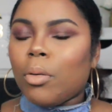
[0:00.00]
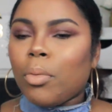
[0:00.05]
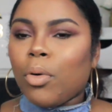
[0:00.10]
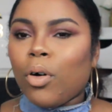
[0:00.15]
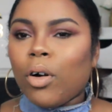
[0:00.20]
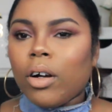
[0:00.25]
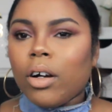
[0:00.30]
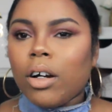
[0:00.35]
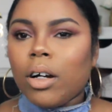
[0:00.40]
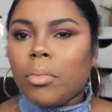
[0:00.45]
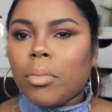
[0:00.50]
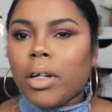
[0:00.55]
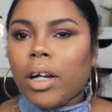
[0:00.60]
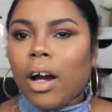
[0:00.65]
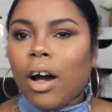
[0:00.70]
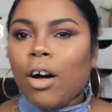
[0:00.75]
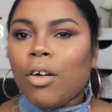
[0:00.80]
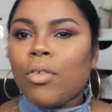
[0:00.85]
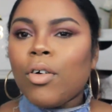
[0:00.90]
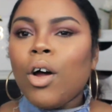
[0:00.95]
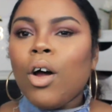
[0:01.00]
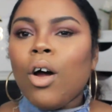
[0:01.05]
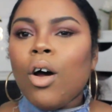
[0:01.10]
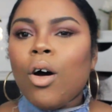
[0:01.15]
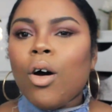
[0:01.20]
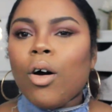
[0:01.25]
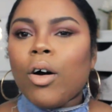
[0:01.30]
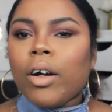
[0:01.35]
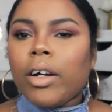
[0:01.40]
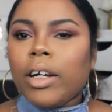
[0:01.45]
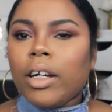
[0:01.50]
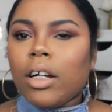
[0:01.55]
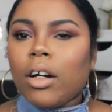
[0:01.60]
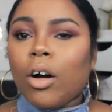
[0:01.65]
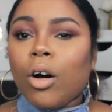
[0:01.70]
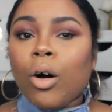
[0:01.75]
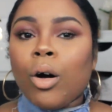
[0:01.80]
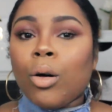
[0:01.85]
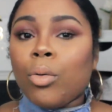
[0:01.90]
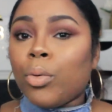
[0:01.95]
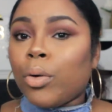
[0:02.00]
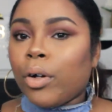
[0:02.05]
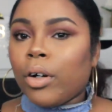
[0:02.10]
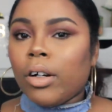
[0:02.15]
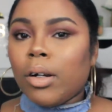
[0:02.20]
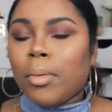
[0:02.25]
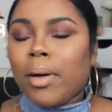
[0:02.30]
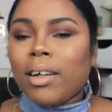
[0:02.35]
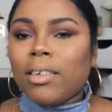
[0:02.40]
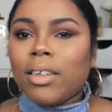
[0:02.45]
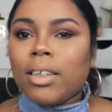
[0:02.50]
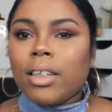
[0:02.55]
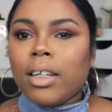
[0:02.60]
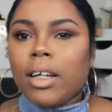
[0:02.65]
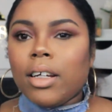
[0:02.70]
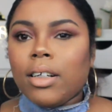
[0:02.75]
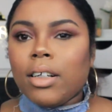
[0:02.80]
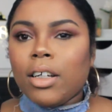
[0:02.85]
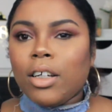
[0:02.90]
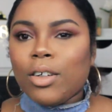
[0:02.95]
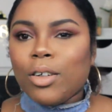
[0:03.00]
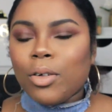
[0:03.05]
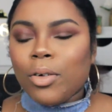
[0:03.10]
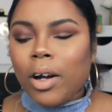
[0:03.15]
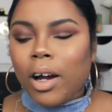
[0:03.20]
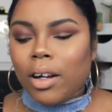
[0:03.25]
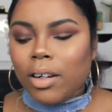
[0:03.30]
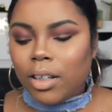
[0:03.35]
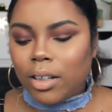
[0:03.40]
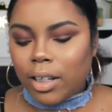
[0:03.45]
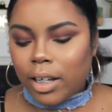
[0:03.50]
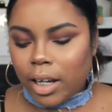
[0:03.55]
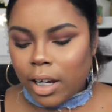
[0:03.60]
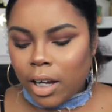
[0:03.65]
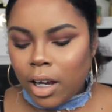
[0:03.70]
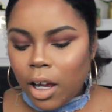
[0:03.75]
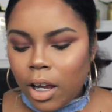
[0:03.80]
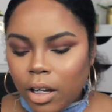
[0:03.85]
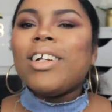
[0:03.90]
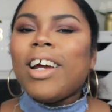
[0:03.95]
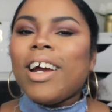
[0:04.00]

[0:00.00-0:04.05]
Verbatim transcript: up or coming off or, it, or worrying about setting it throughout the day.